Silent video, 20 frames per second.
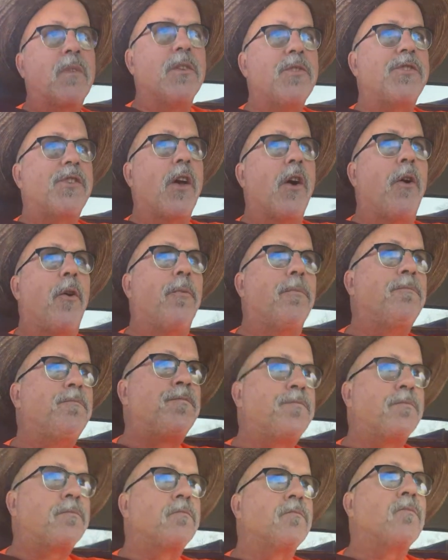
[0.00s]
So,
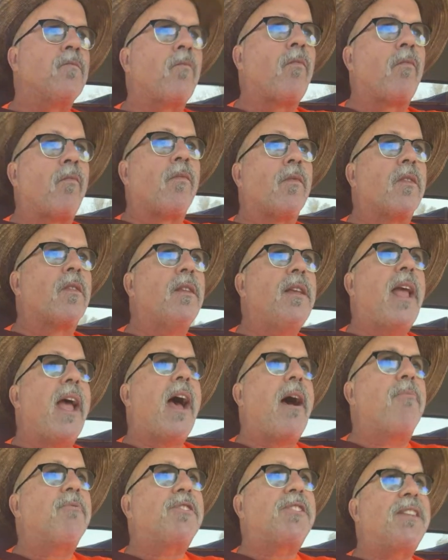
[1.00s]

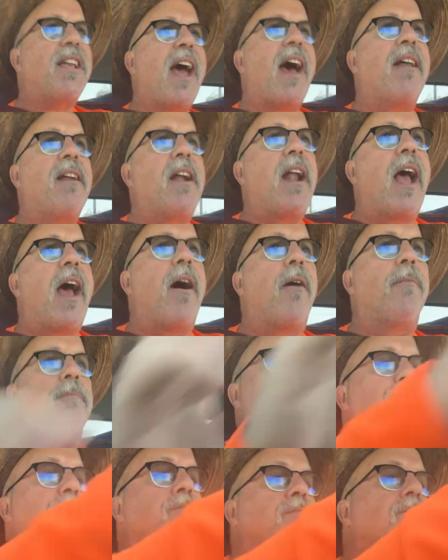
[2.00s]
yeah, I was down and out.
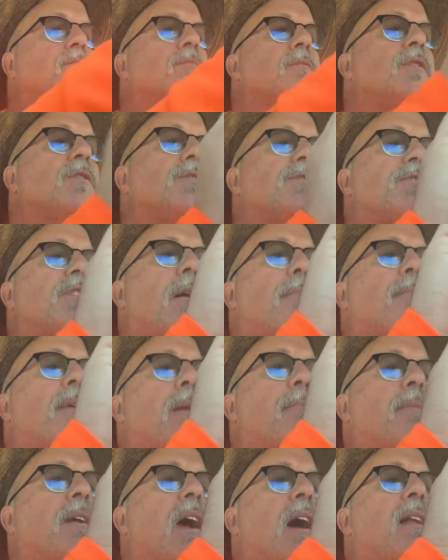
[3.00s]
So
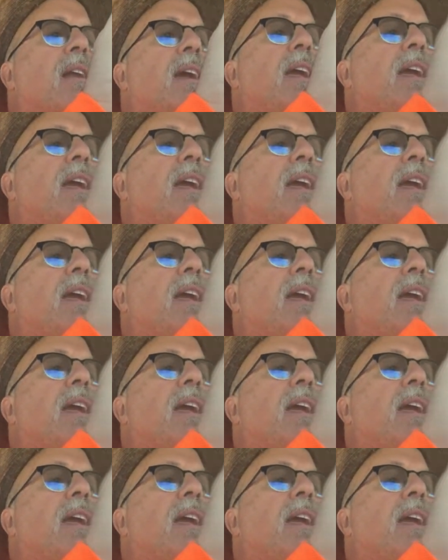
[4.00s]
I'm kind of